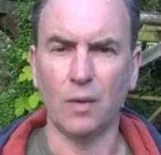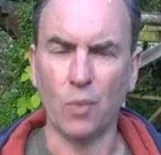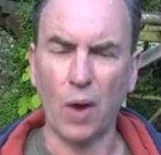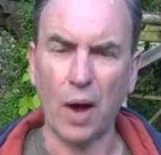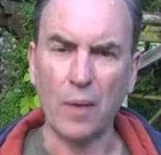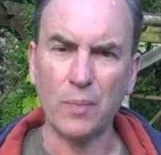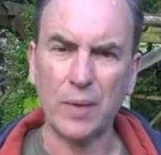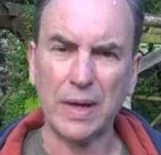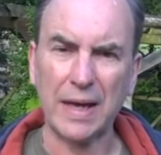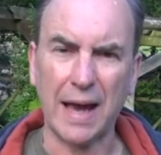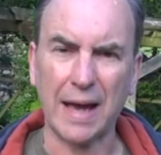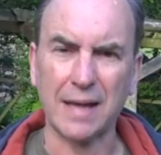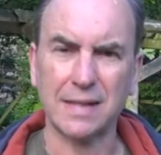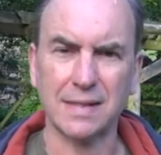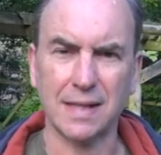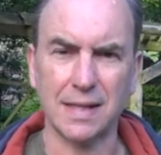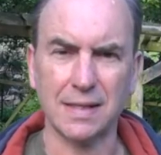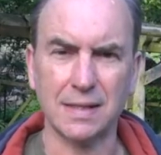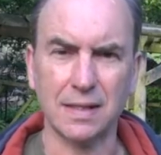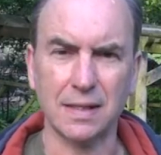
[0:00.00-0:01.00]
And when we
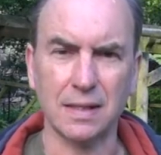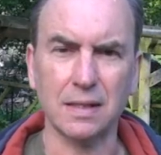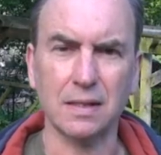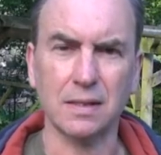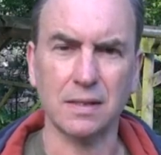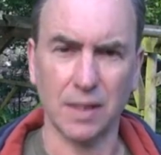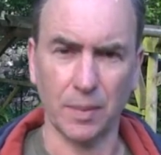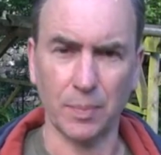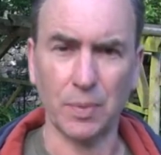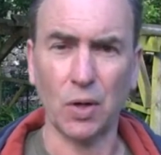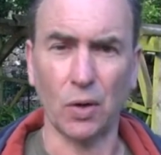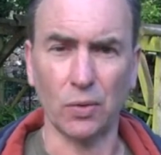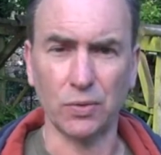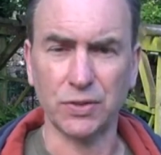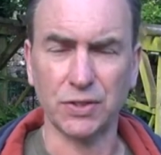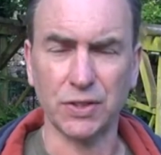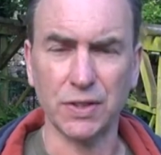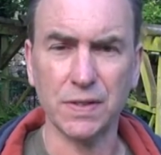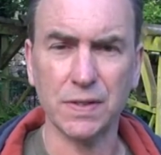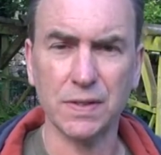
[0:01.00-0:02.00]
access the
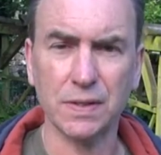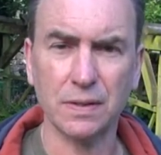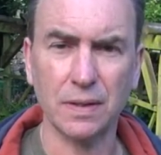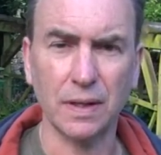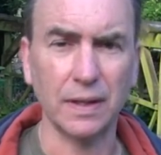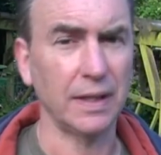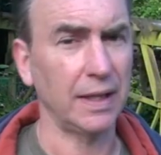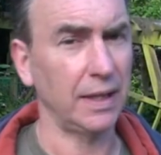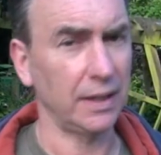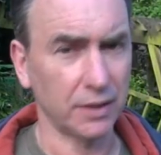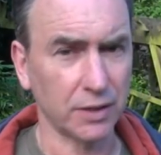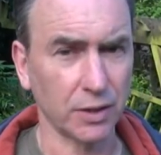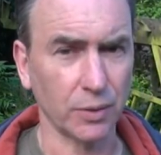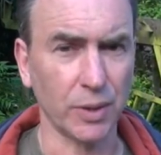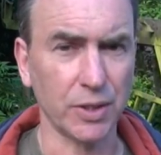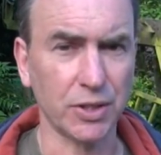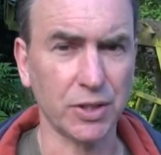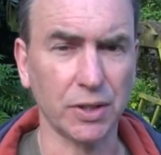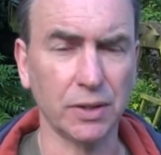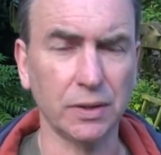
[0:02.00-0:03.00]
subconscious and
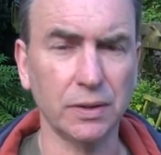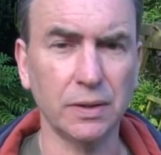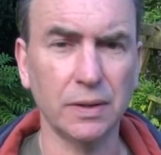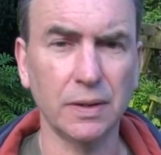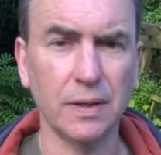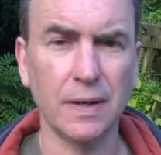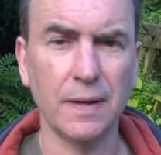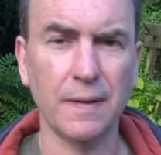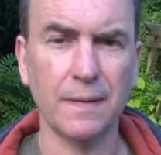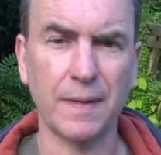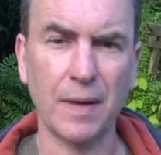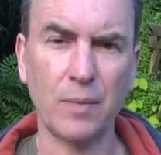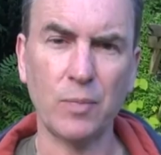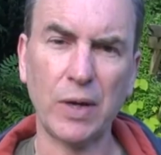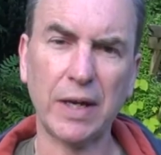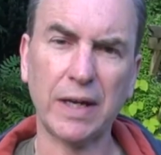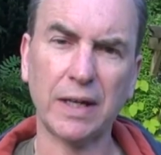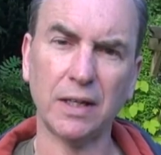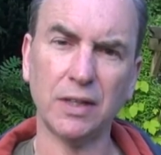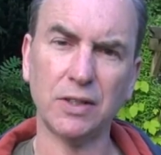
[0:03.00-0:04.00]
intuition, then
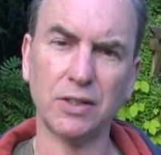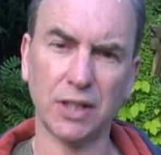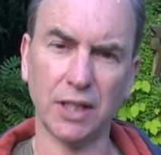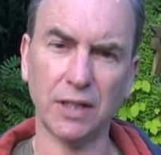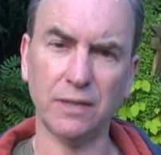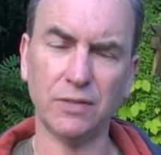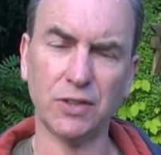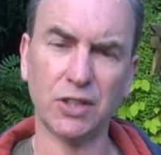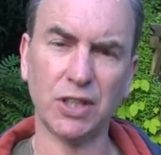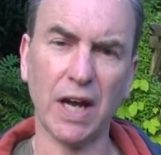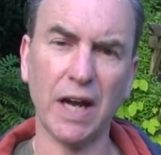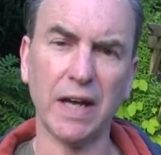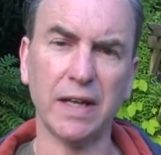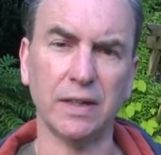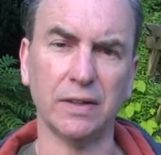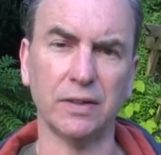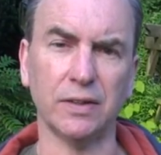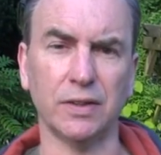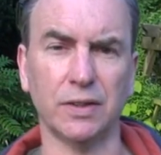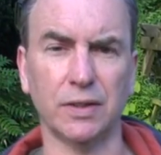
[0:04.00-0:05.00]
we can achieve
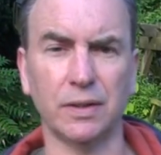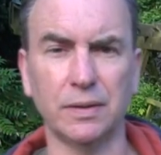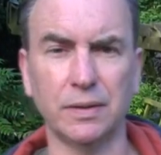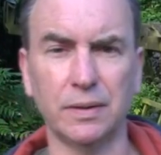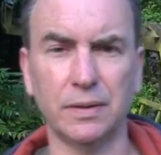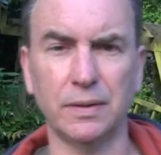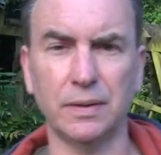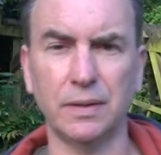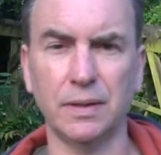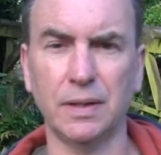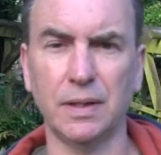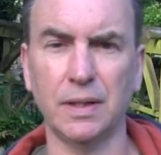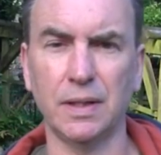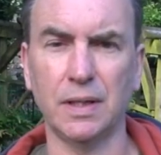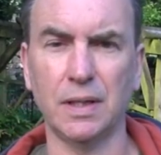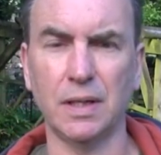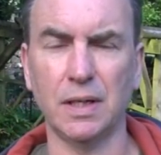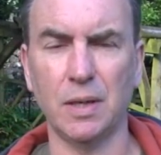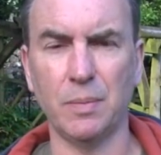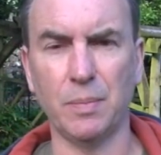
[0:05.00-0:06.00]
change
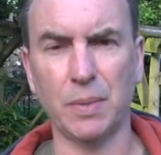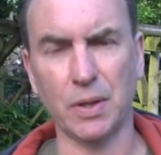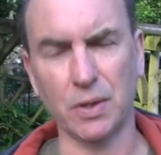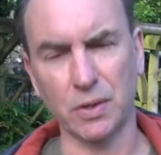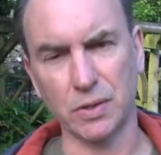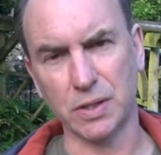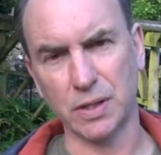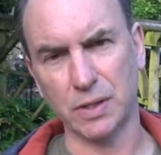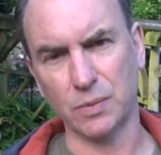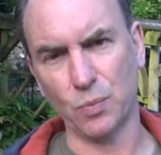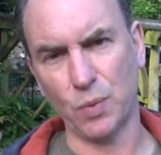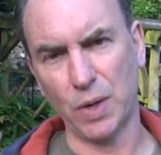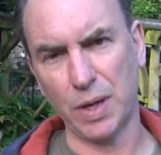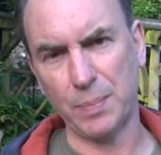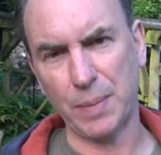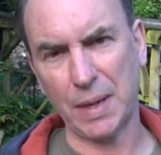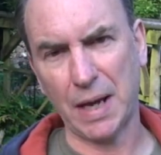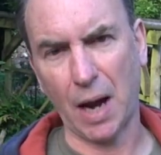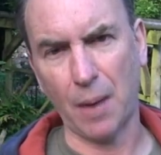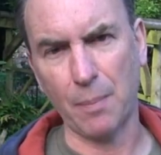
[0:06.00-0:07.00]
because it,
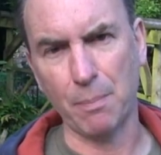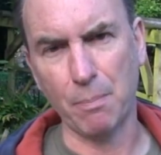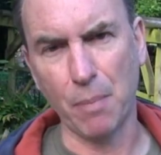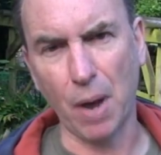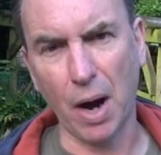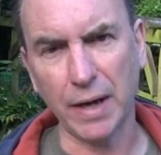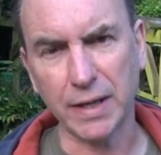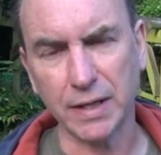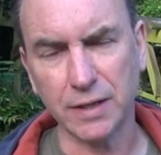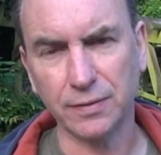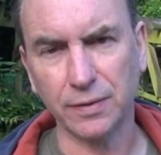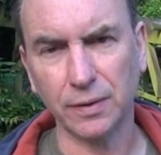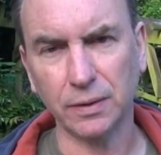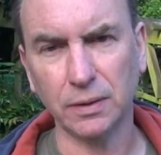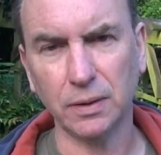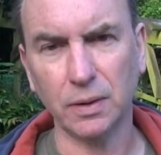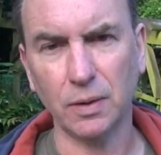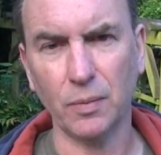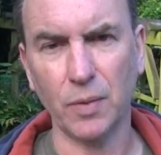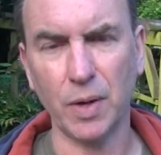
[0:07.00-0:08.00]
we become
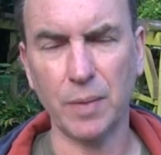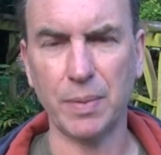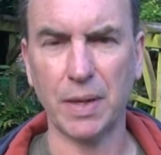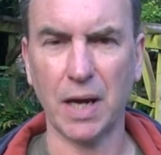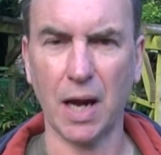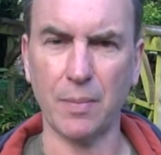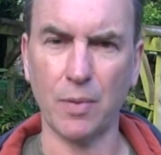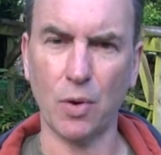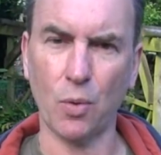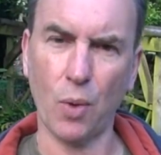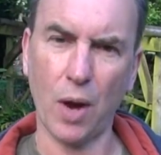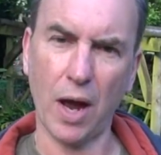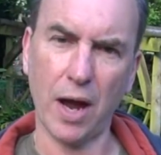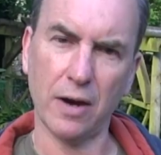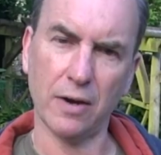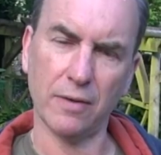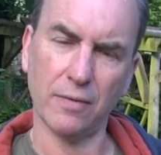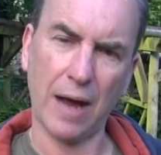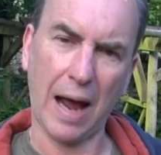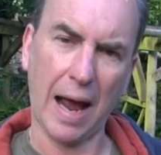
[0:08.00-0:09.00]
mindful, we become
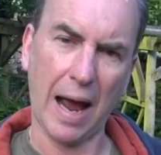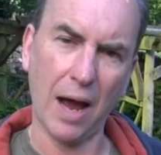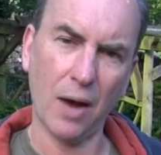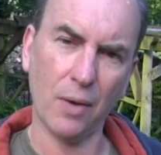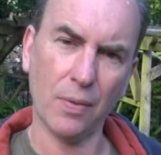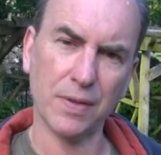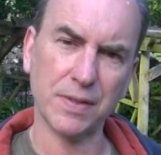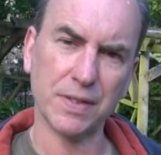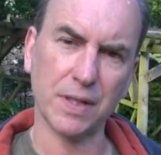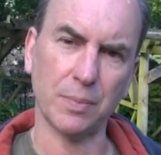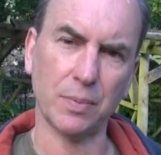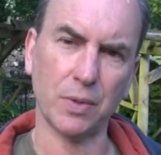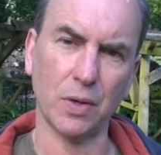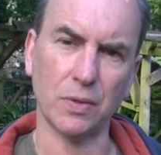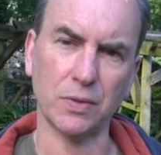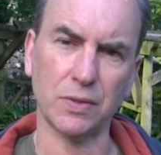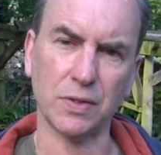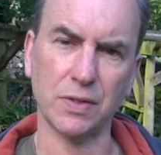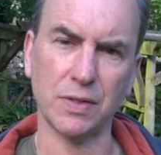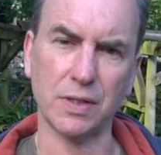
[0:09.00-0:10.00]
aware of how the
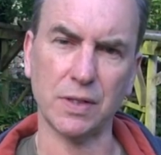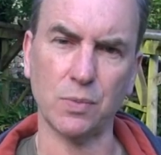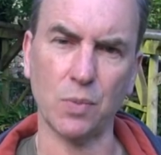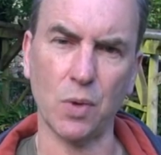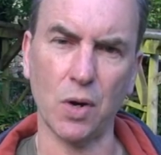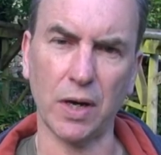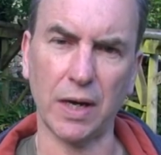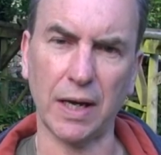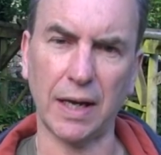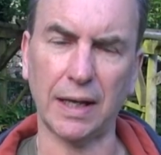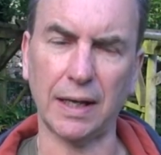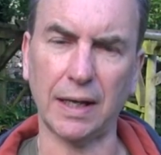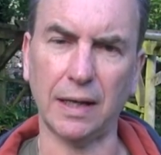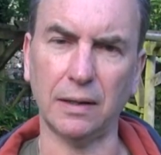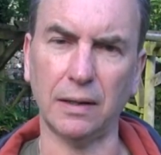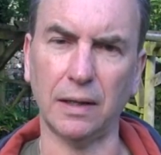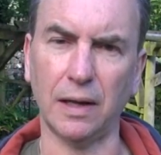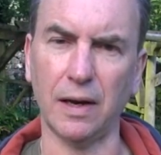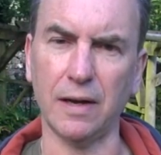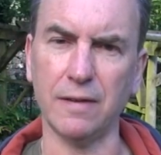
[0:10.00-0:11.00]
subconscious is working in
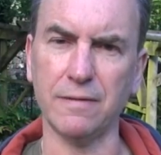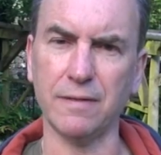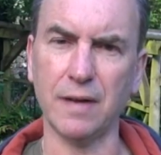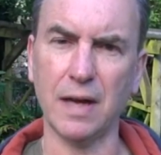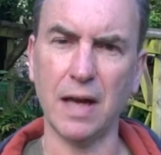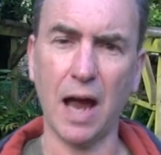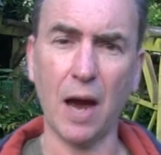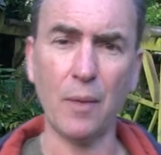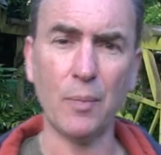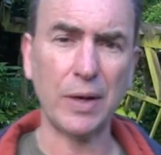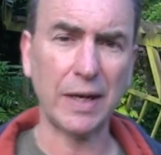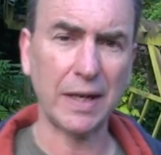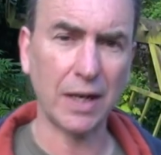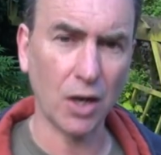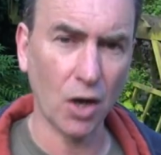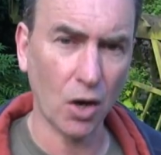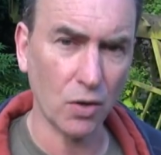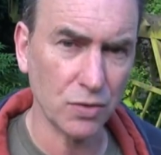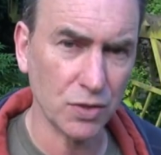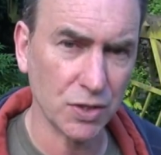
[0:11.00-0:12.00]
our life and we
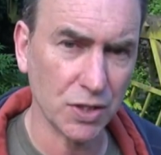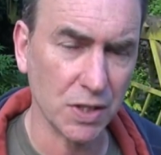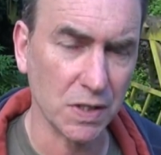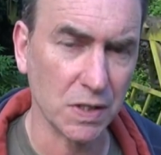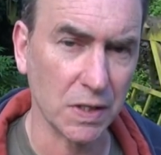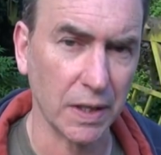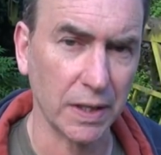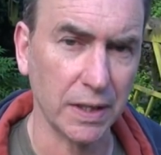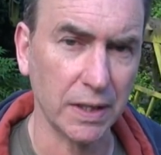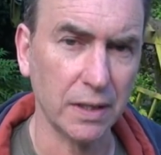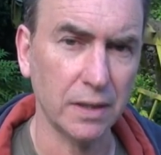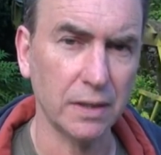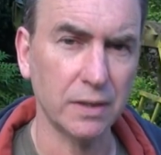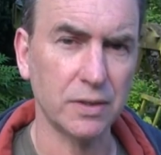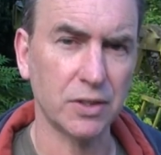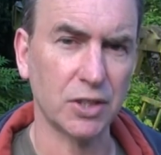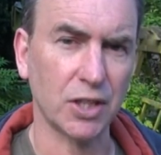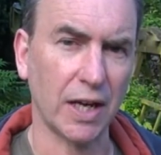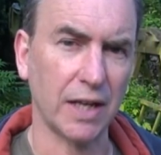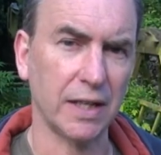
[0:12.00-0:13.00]
consciously
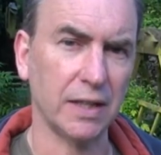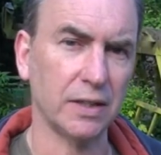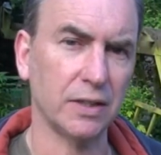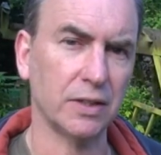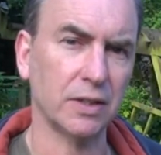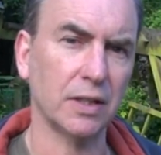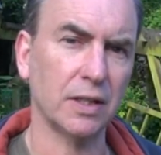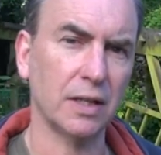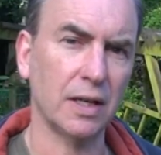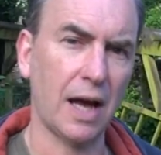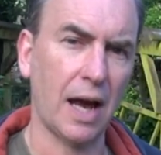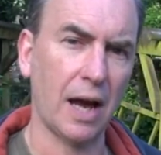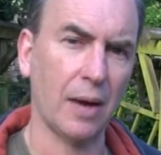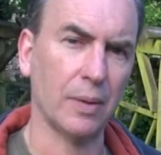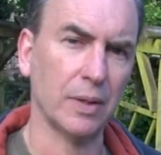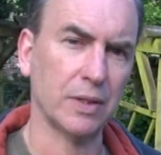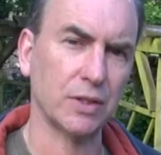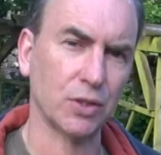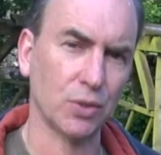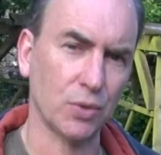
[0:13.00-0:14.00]
change
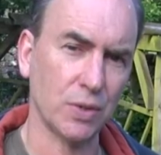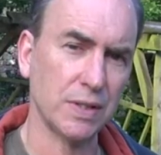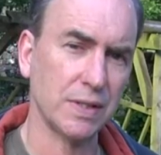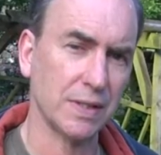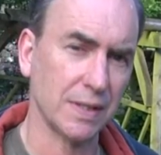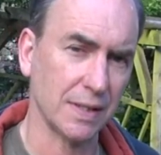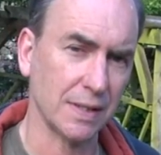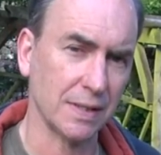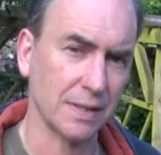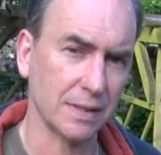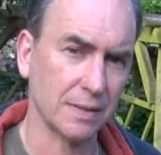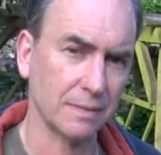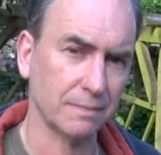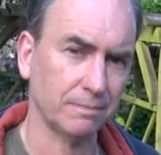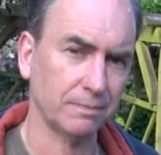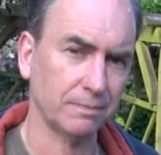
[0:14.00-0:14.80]
our choices.